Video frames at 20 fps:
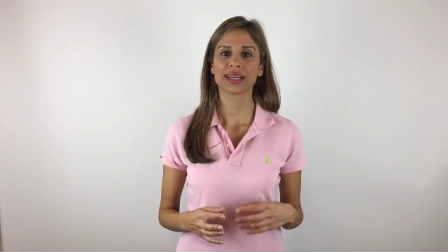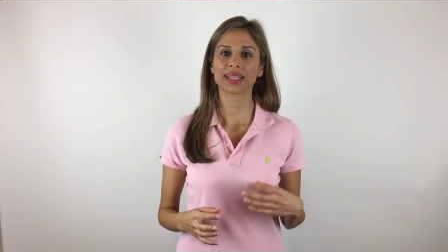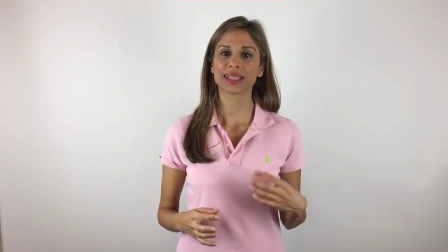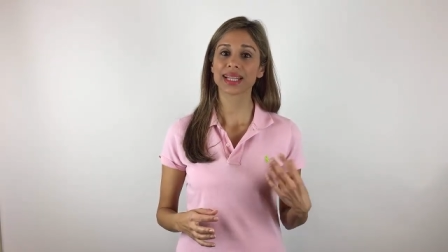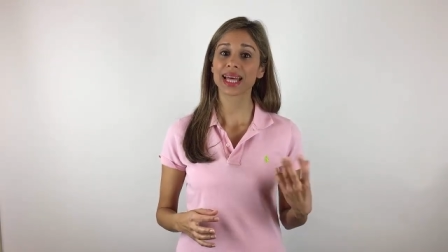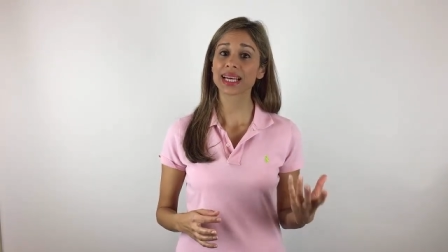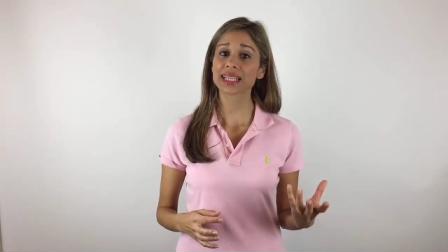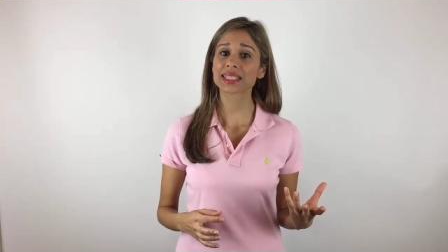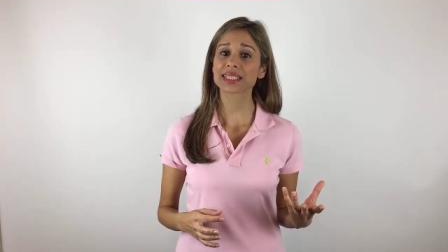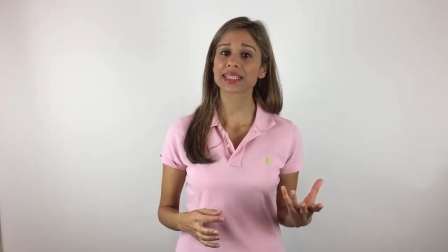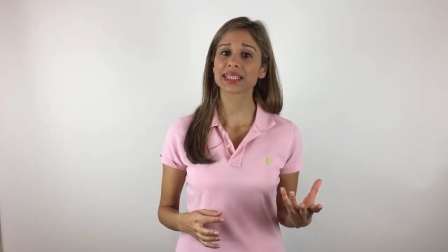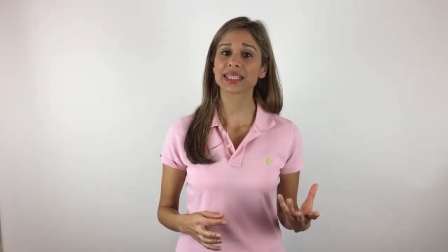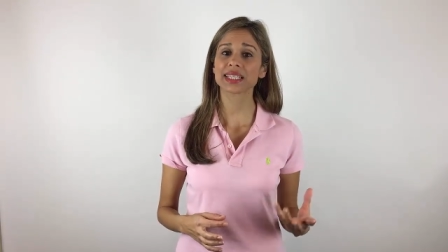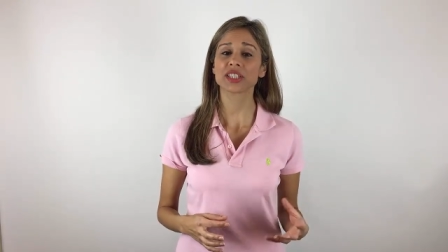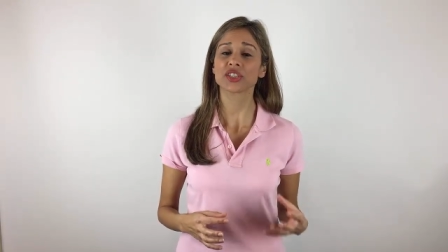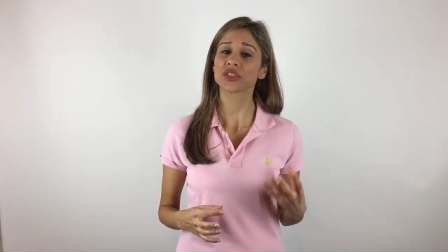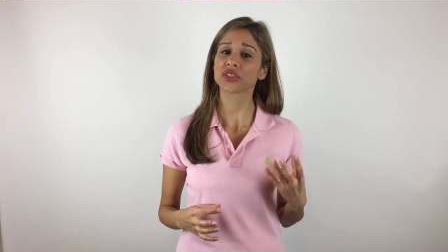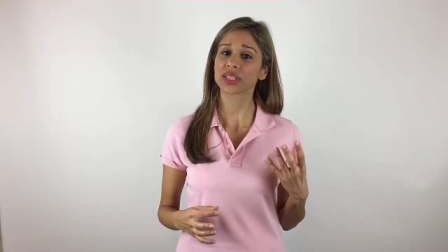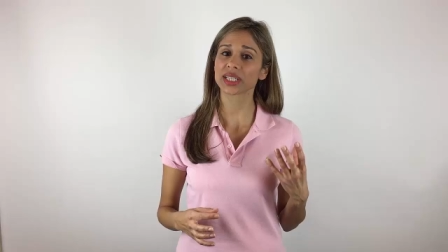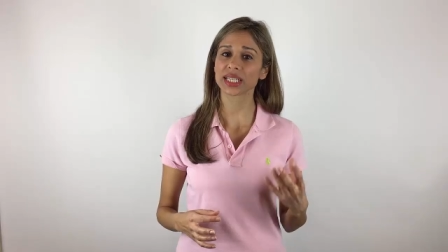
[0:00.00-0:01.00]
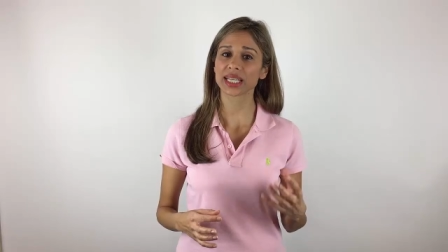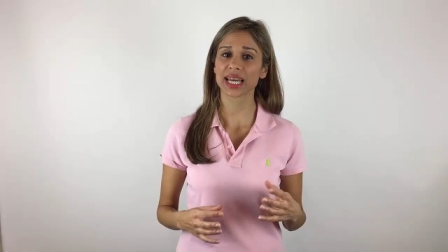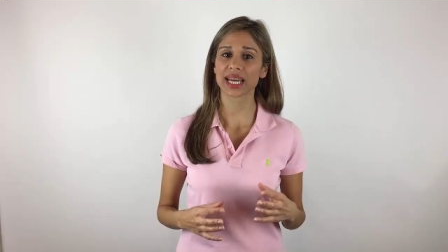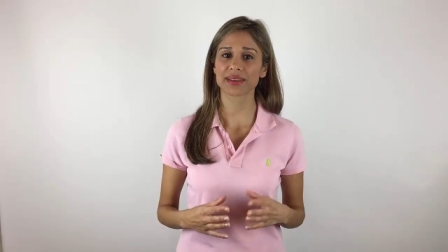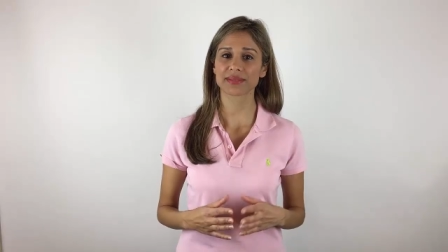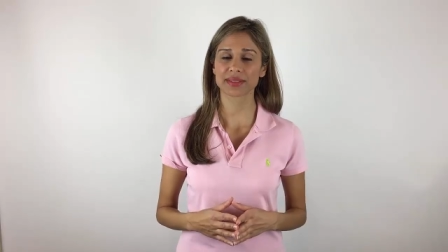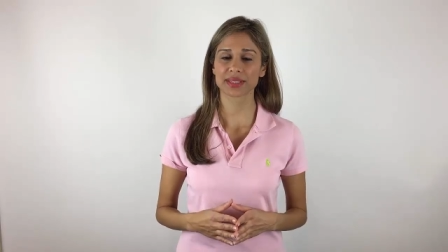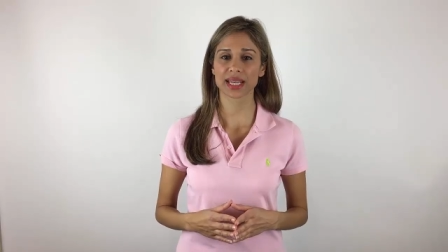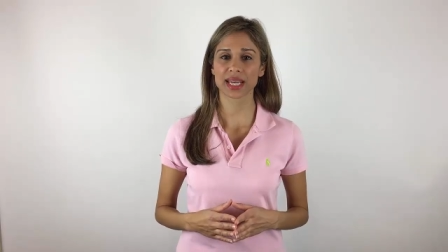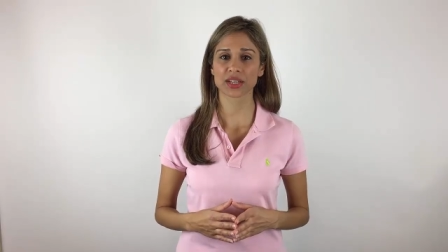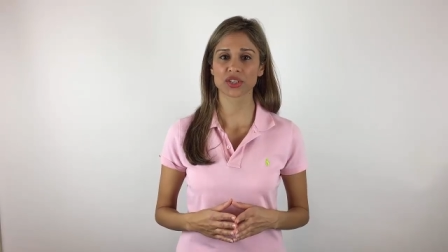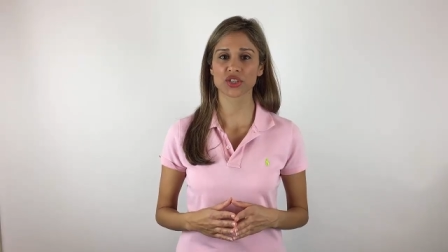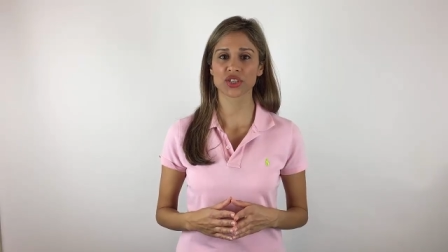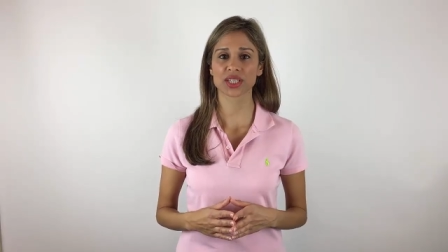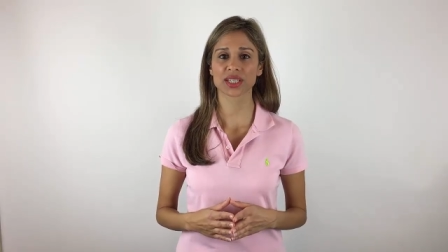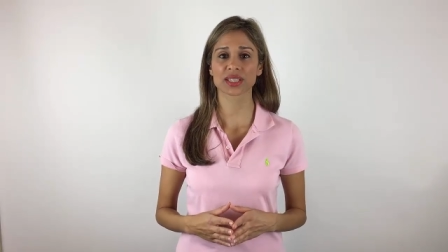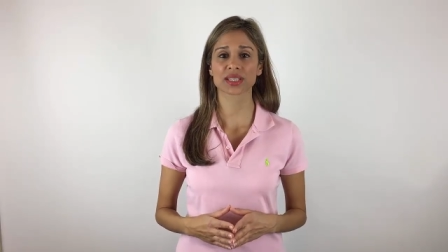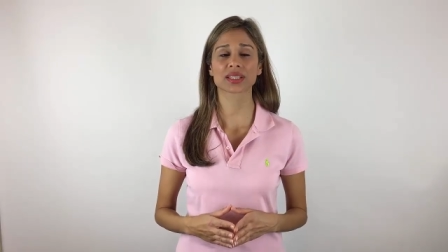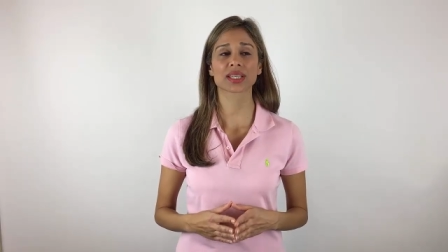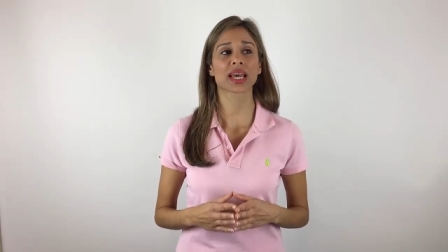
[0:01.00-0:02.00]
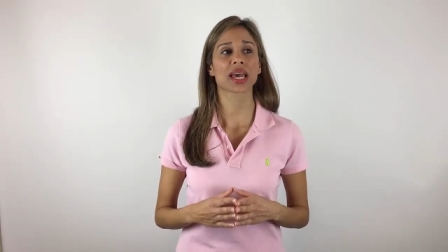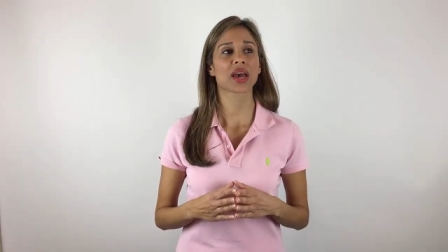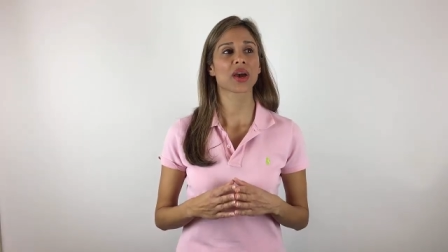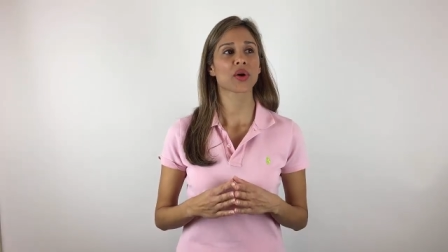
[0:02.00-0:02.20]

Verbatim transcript: Lastly, you're going to have sections